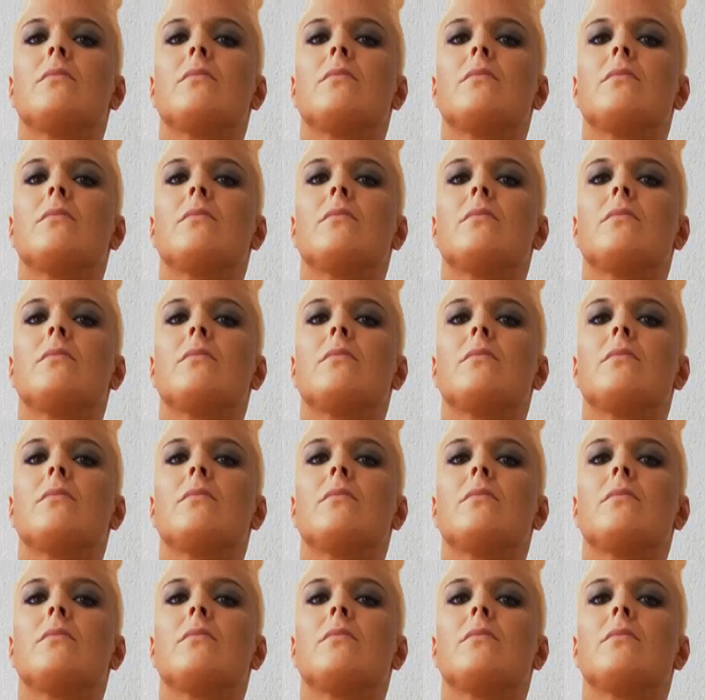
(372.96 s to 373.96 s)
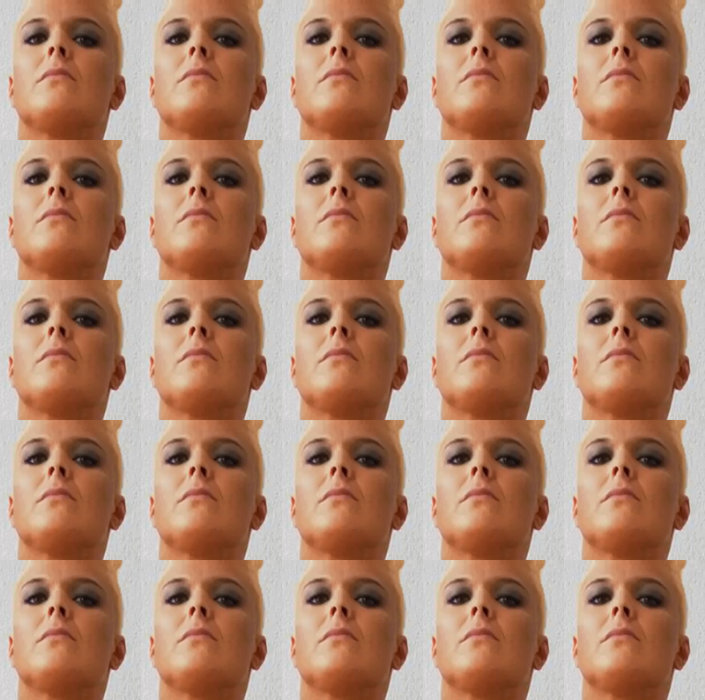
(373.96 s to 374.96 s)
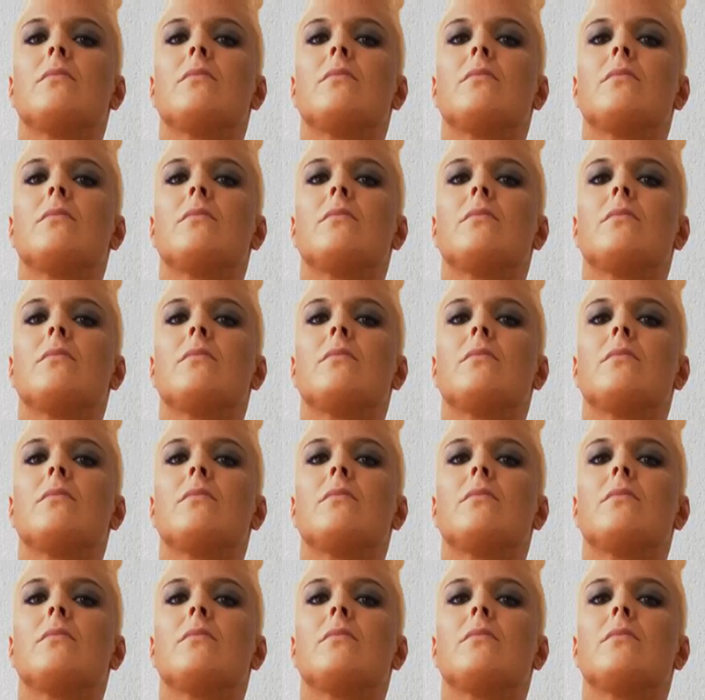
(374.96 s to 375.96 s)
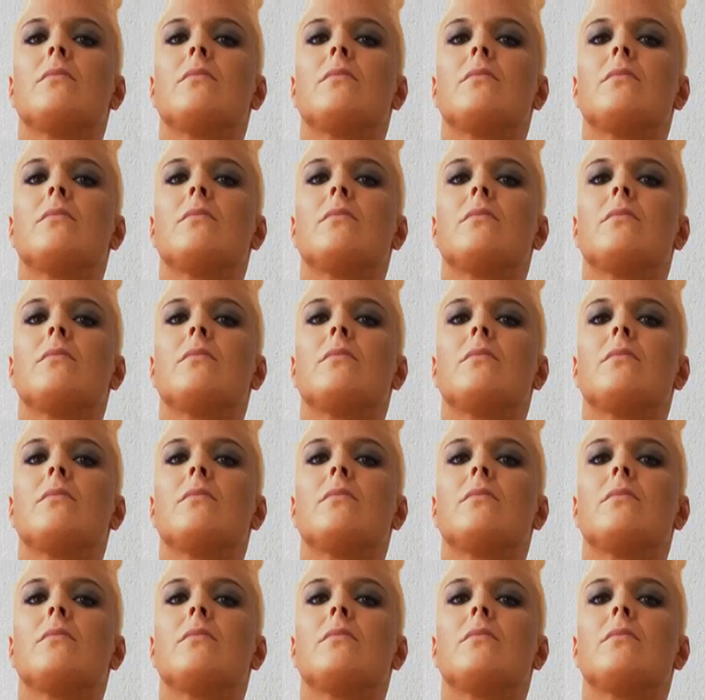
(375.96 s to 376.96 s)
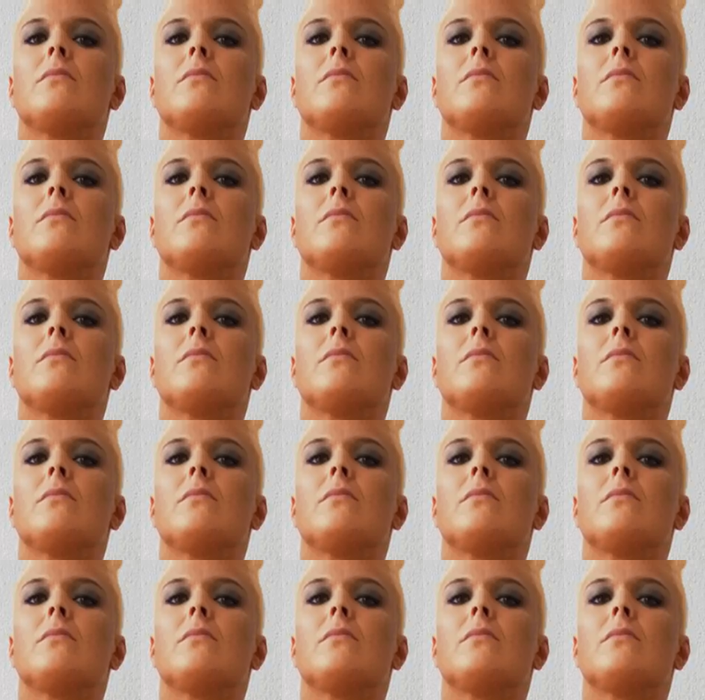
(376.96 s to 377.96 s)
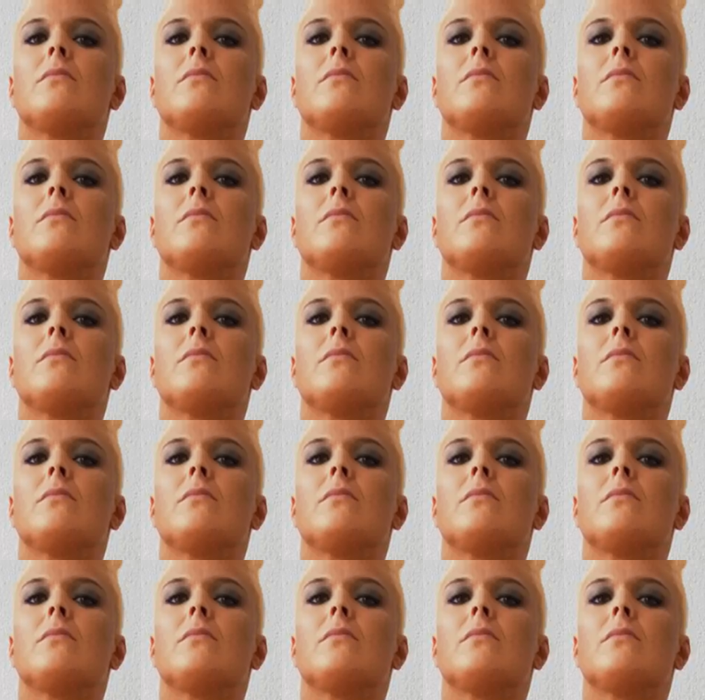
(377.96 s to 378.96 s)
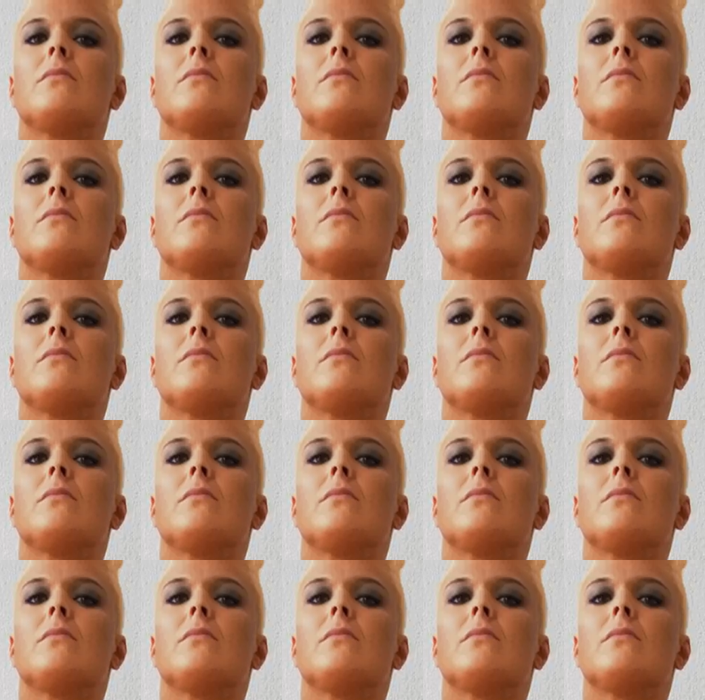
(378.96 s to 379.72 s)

[no speech]